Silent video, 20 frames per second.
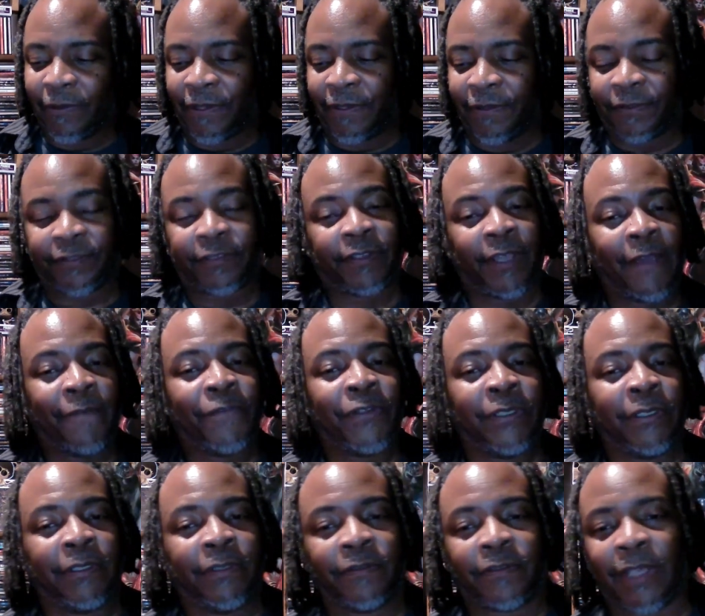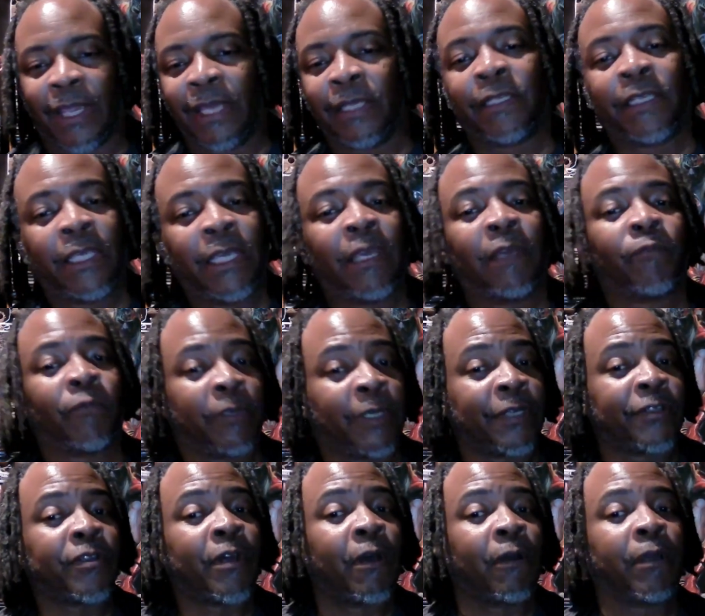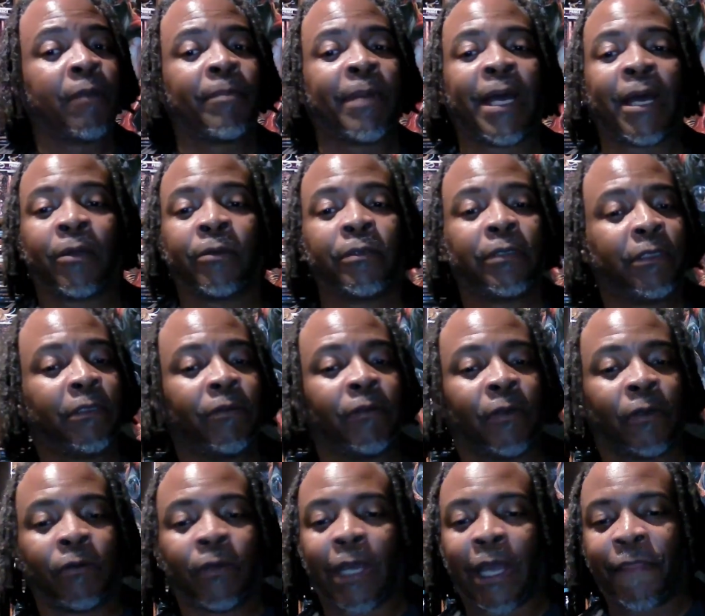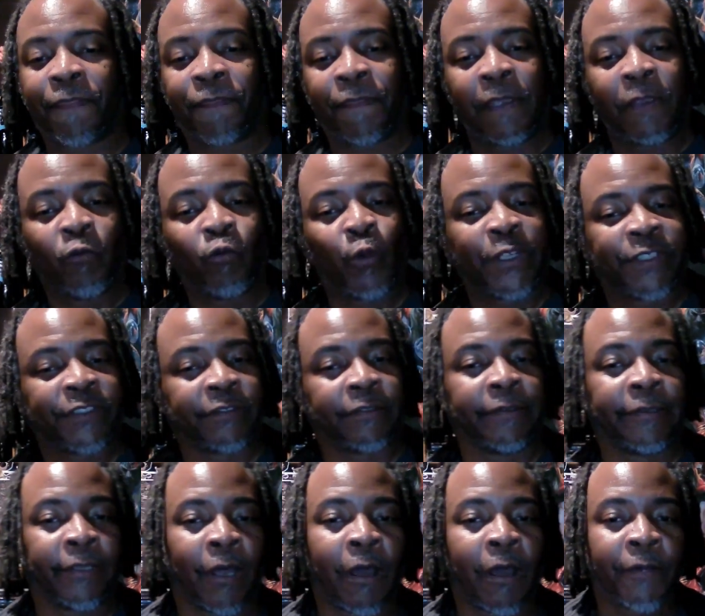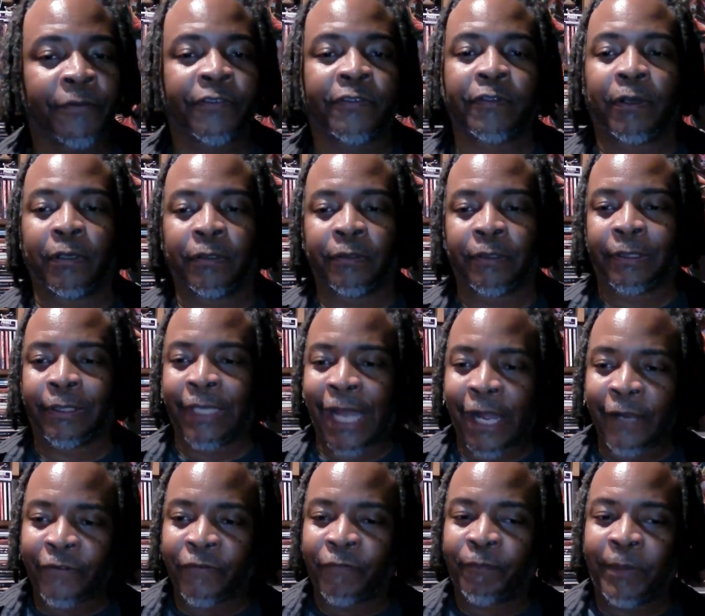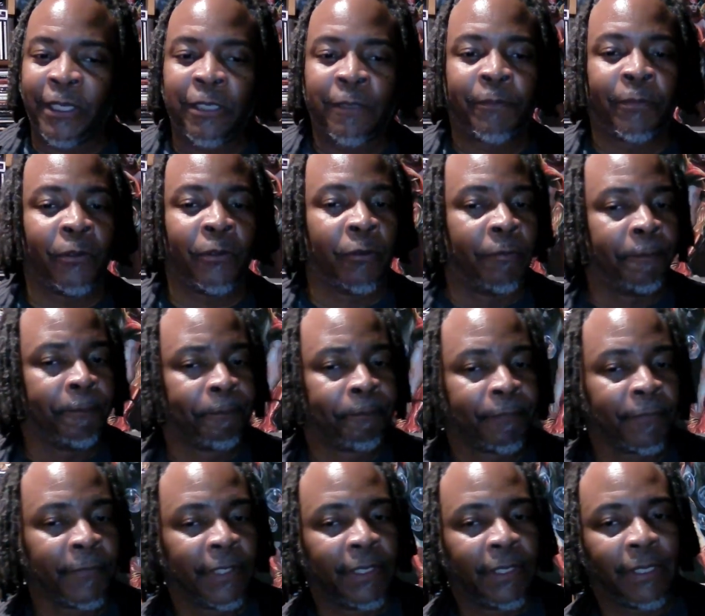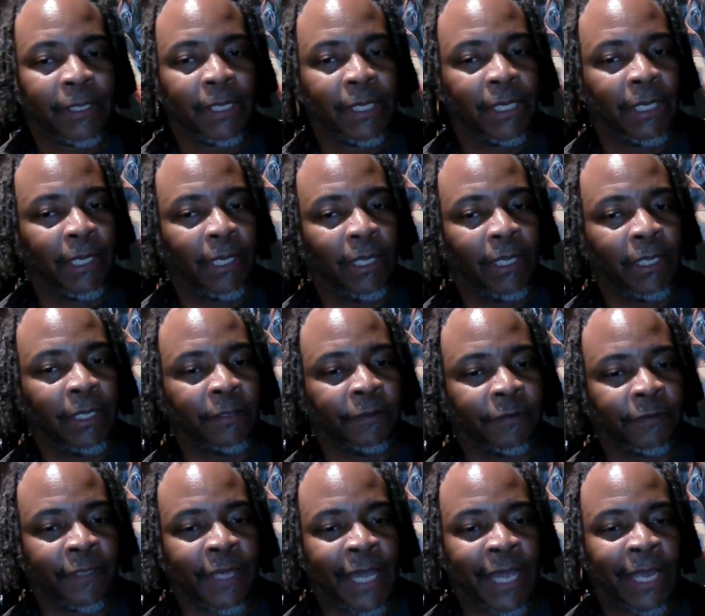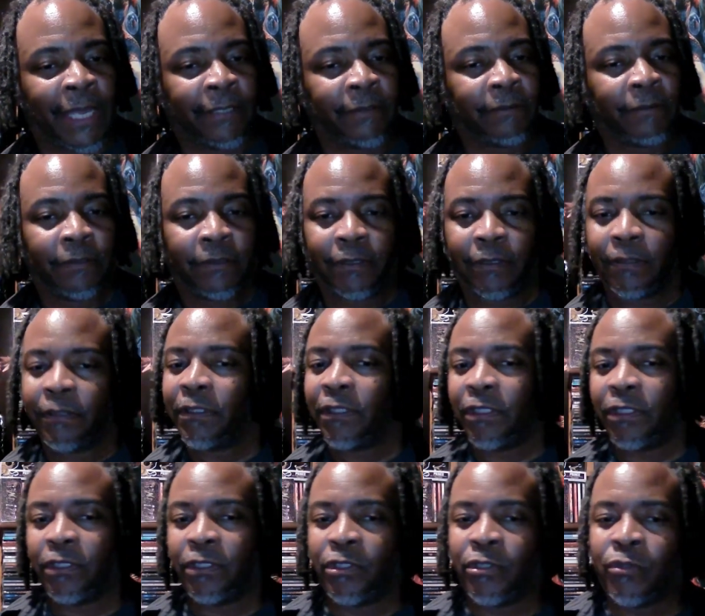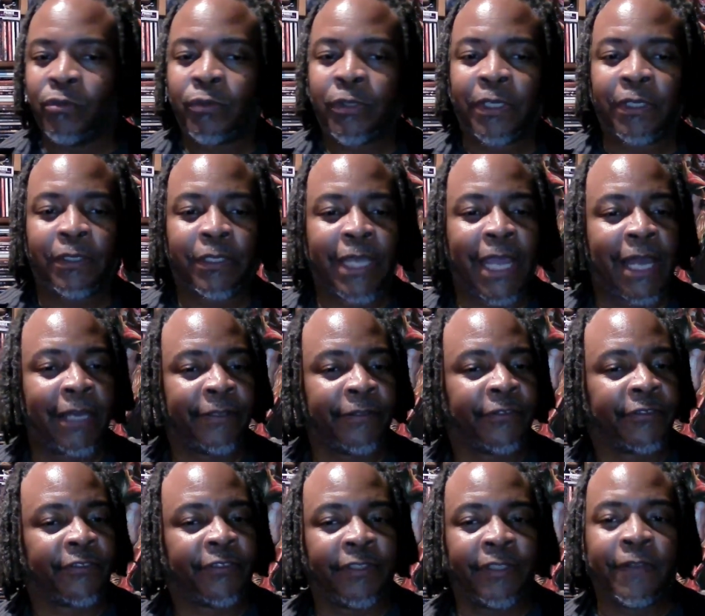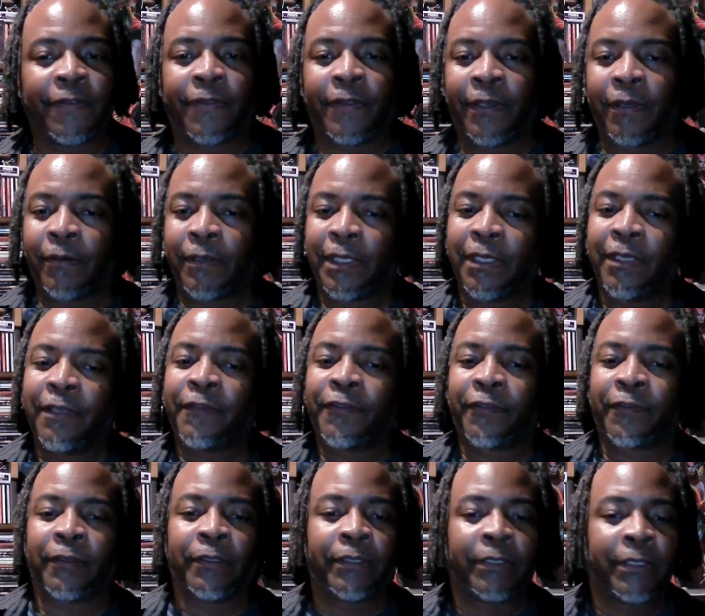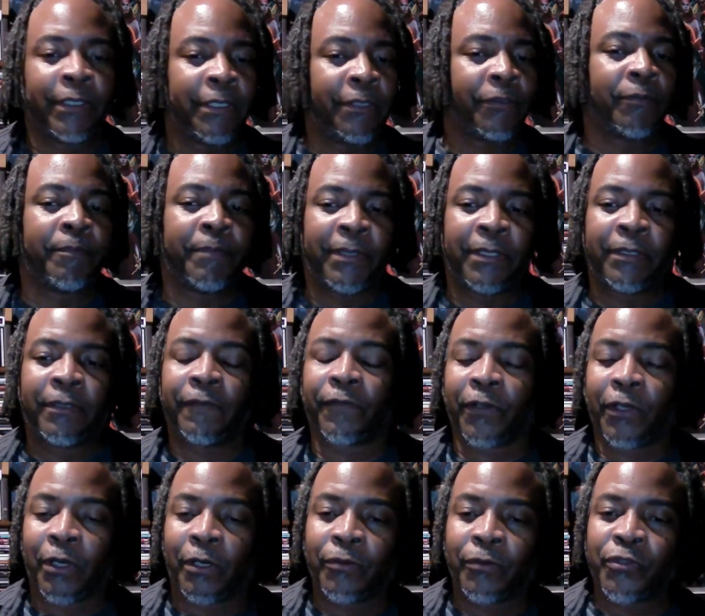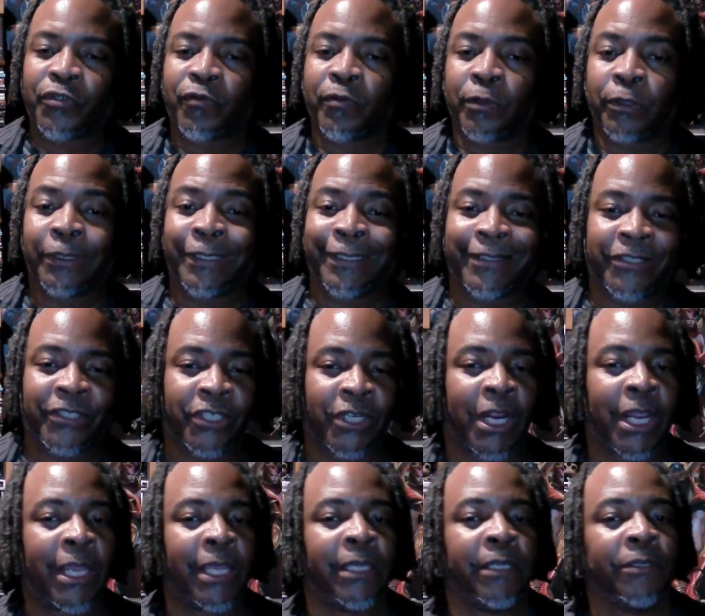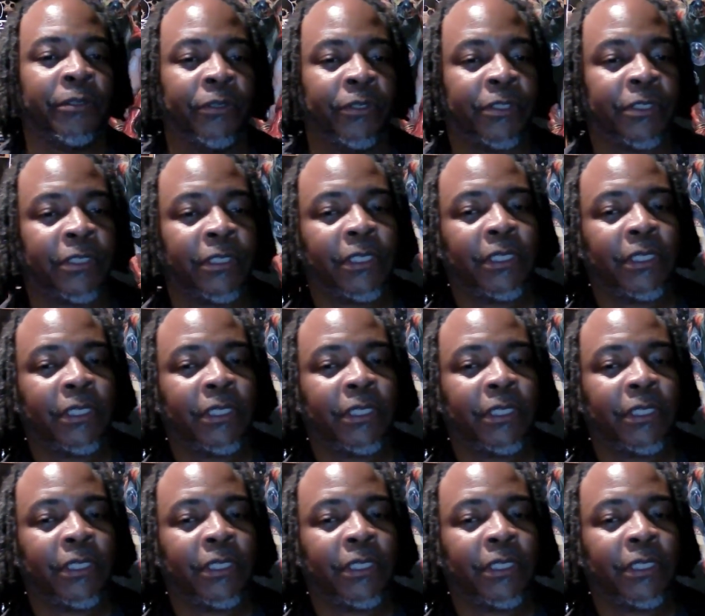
the 70s, and again, when I talk about, I think what's lost on a lot of people is that you can kind of see there is a little bit of cultural exchange